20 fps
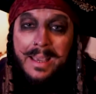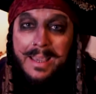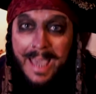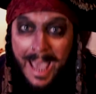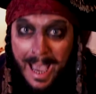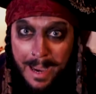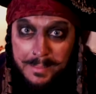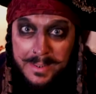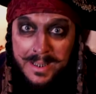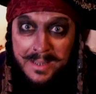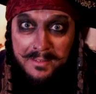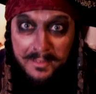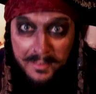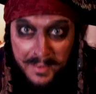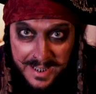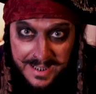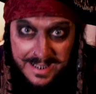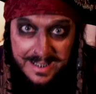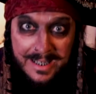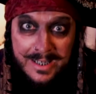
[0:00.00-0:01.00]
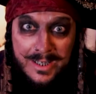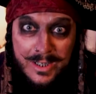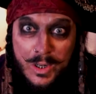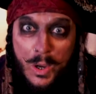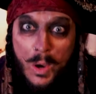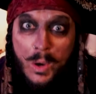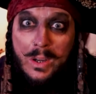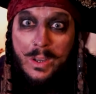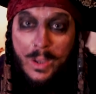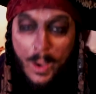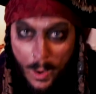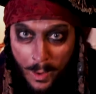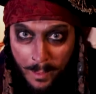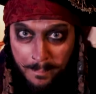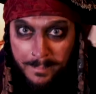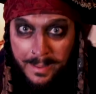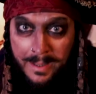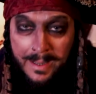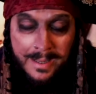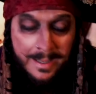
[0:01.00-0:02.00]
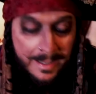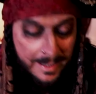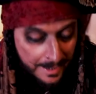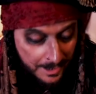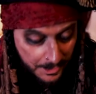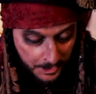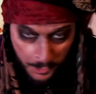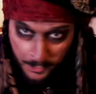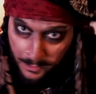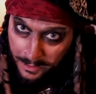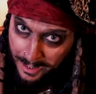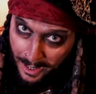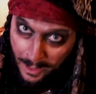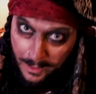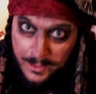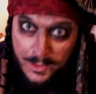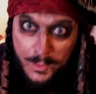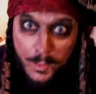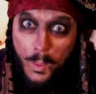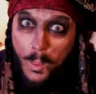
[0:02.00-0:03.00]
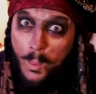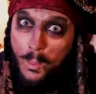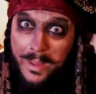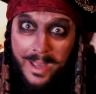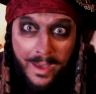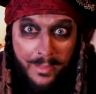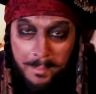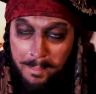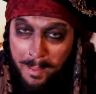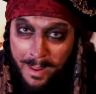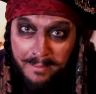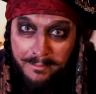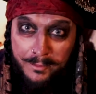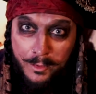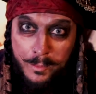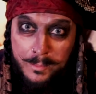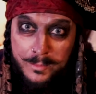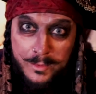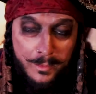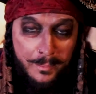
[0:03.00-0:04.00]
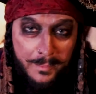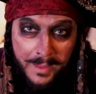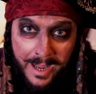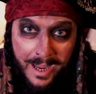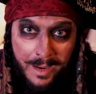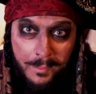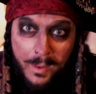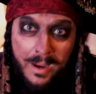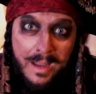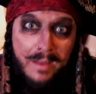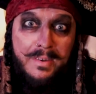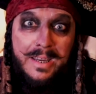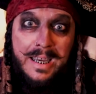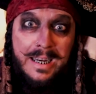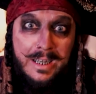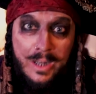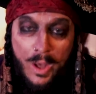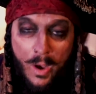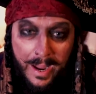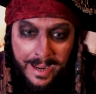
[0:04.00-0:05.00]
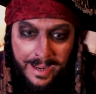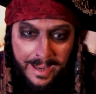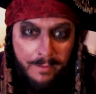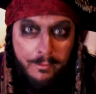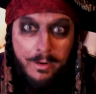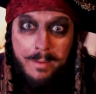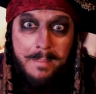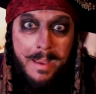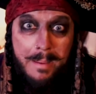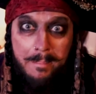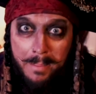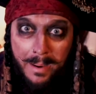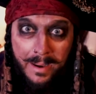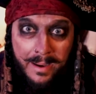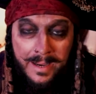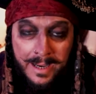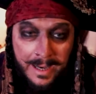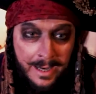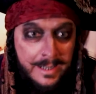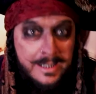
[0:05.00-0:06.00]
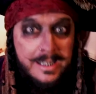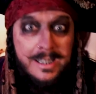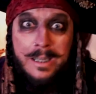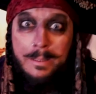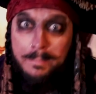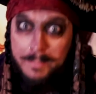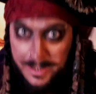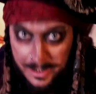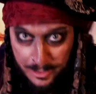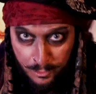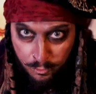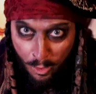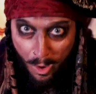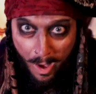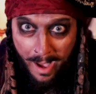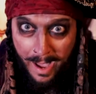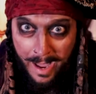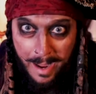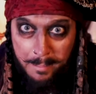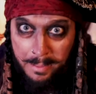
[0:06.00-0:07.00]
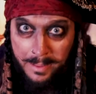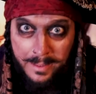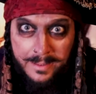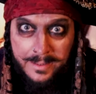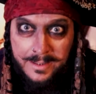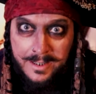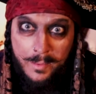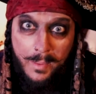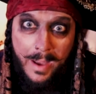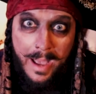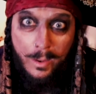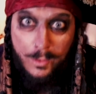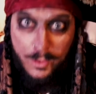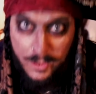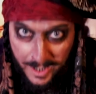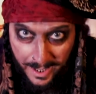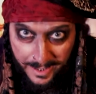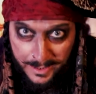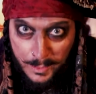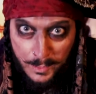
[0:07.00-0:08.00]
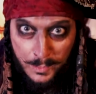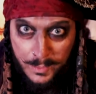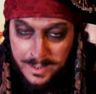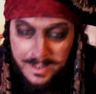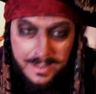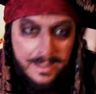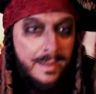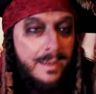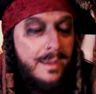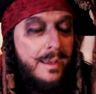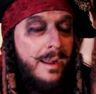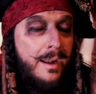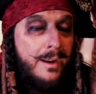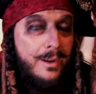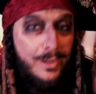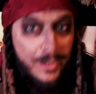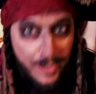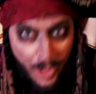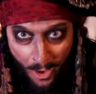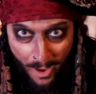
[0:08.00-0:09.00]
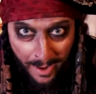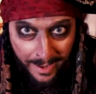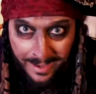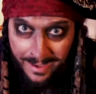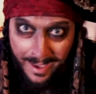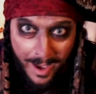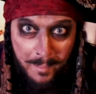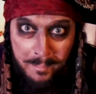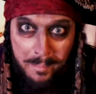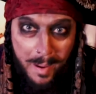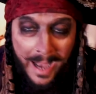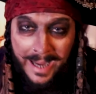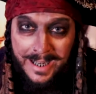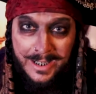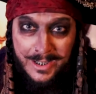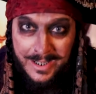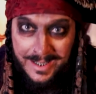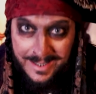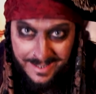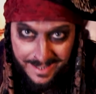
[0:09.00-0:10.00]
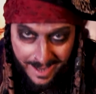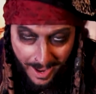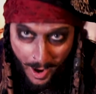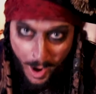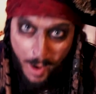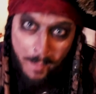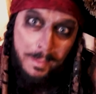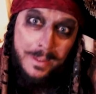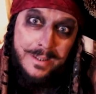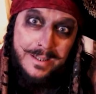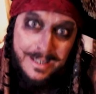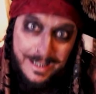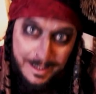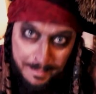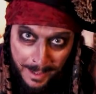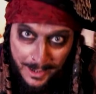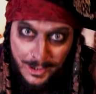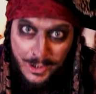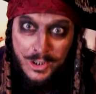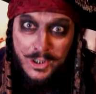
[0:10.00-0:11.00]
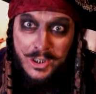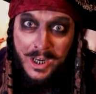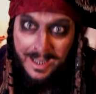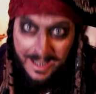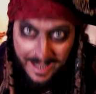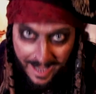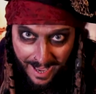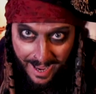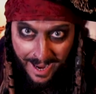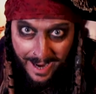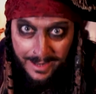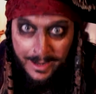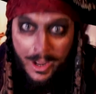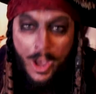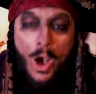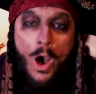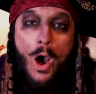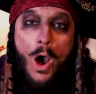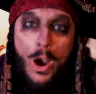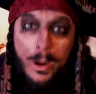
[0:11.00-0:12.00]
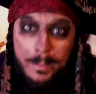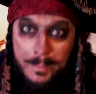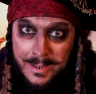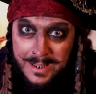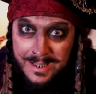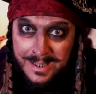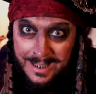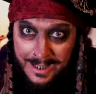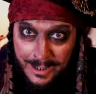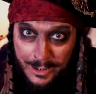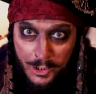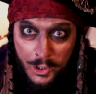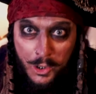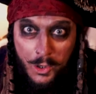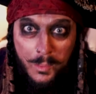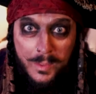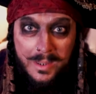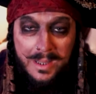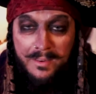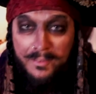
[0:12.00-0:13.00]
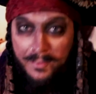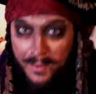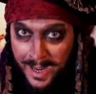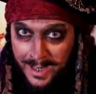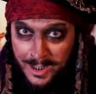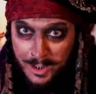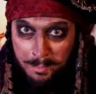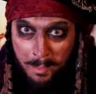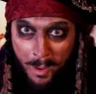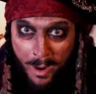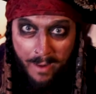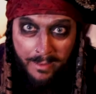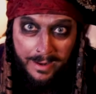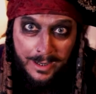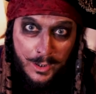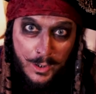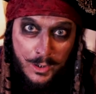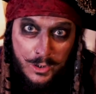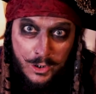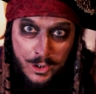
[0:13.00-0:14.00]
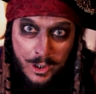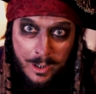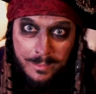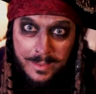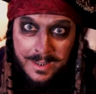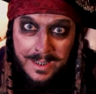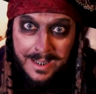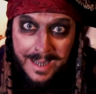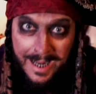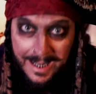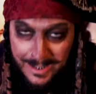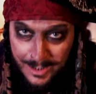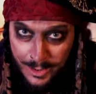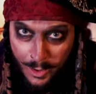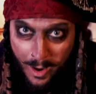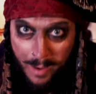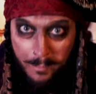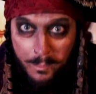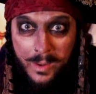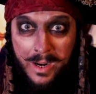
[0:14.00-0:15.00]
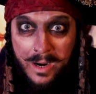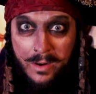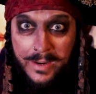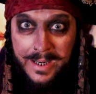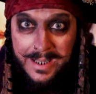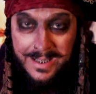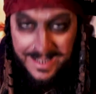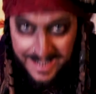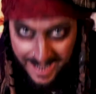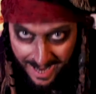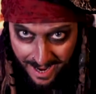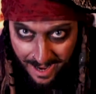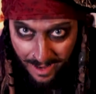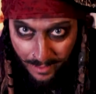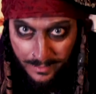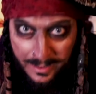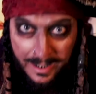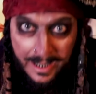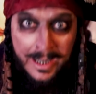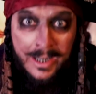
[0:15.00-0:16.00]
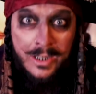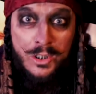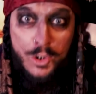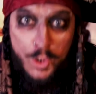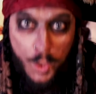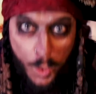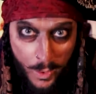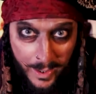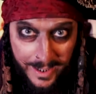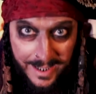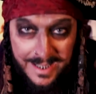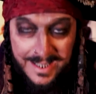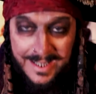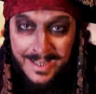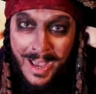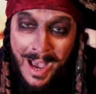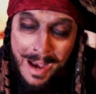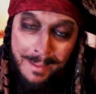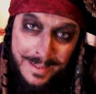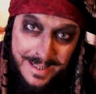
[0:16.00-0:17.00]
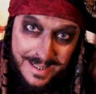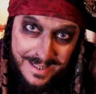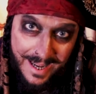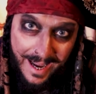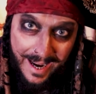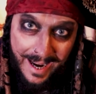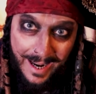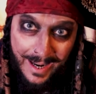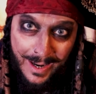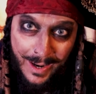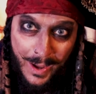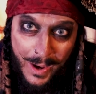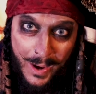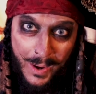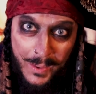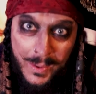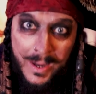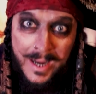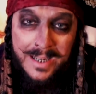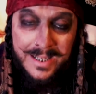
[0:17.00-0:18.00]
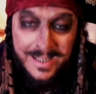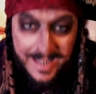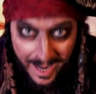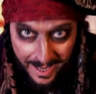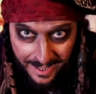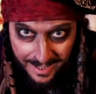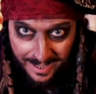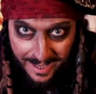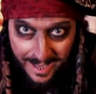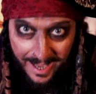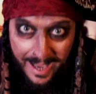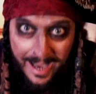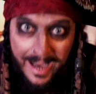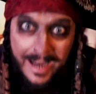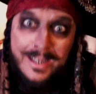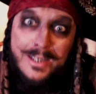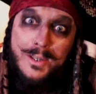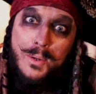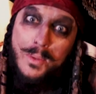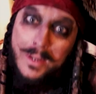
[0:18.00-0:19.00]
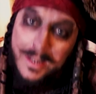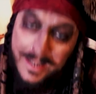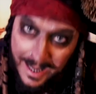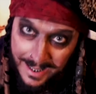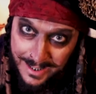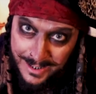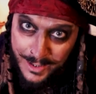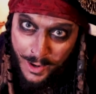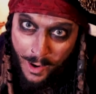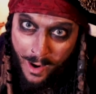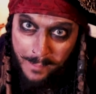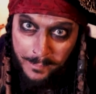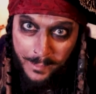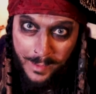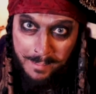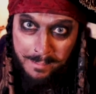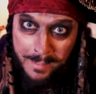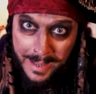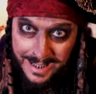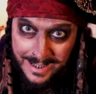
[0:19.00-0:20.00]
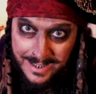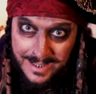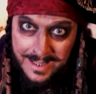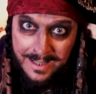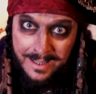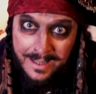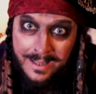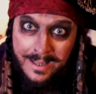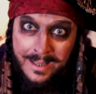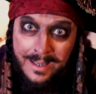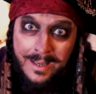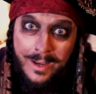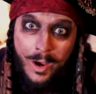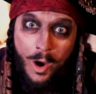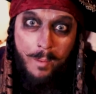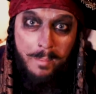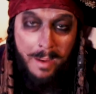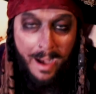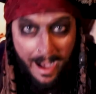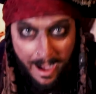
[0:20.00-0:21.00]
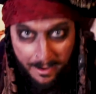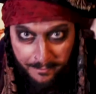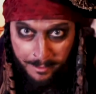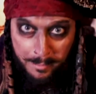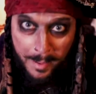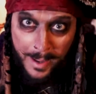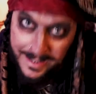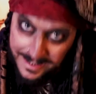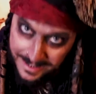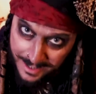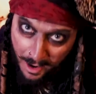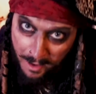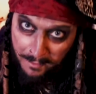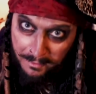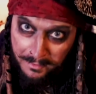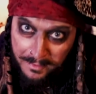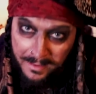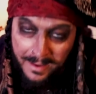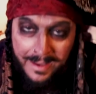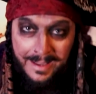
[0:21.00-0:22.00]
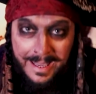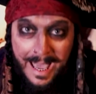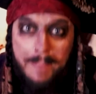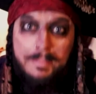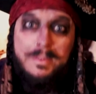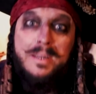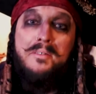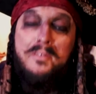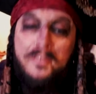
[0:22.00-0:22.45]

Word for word: captainfestus.com. You can get onto all the other platforms from there, whatever you like. And remember, subscribe to our channels. Like our pages, help us as much as you can. Hope to see you with your Flash Pirate costumes the next time we're in town. Join us, come and say hello. Take care until the next time we meet. On behalf of myself, Captain